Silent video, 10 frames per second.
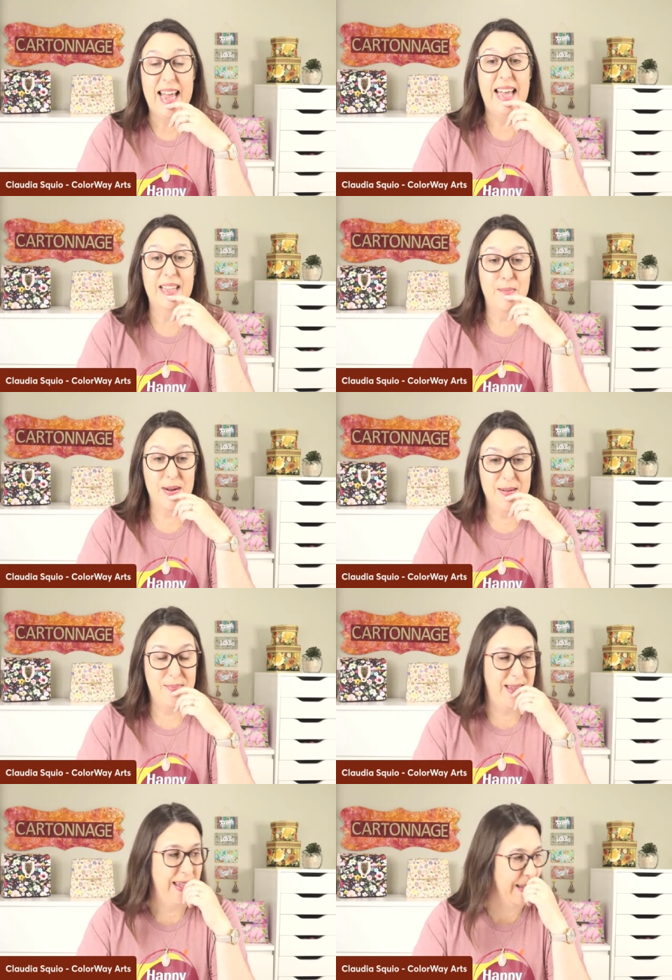In the
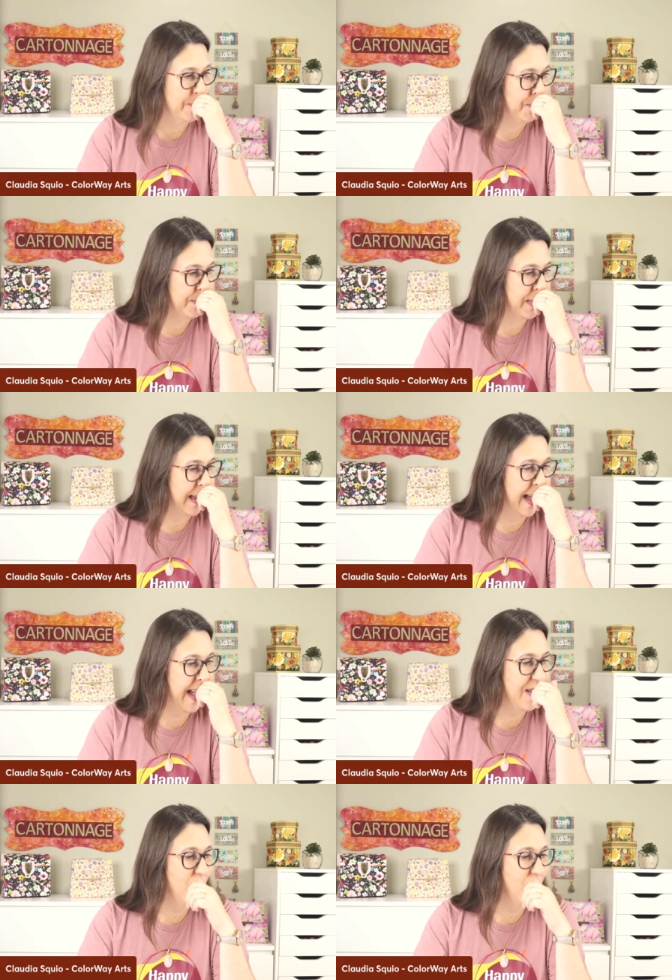pumpkin,
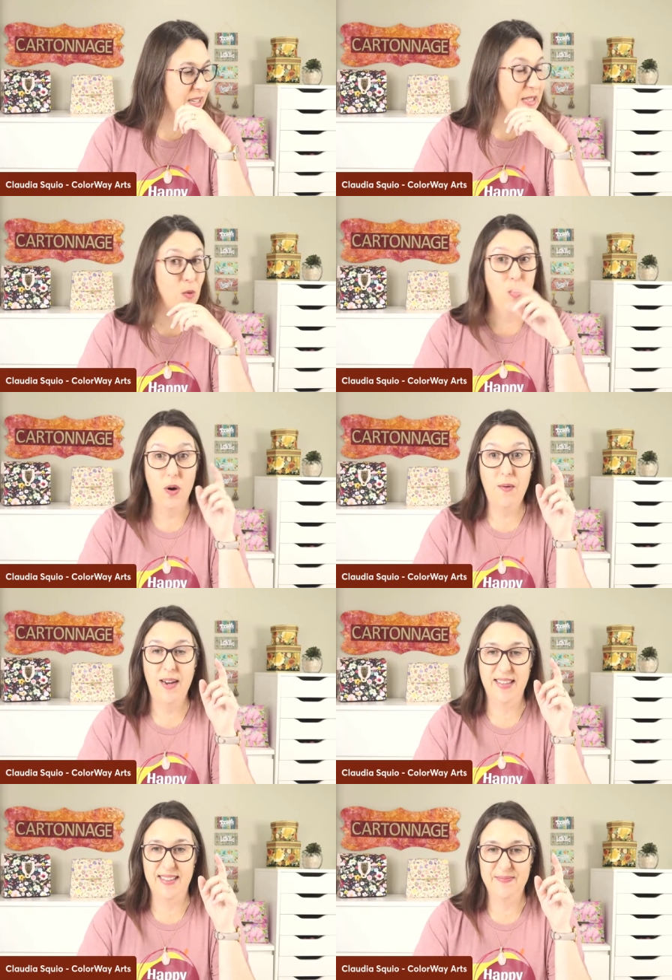I was
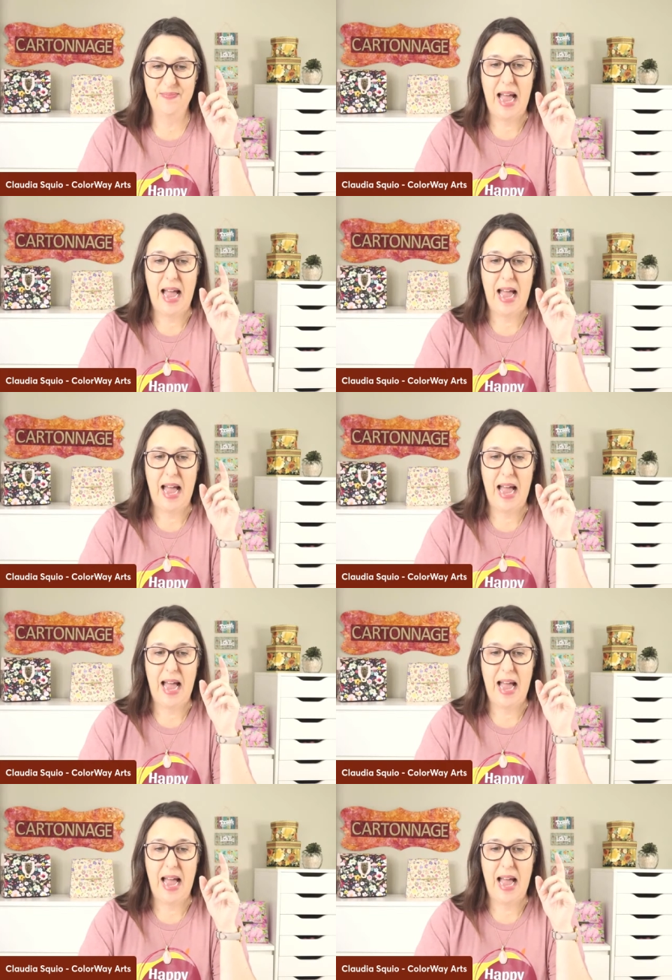worried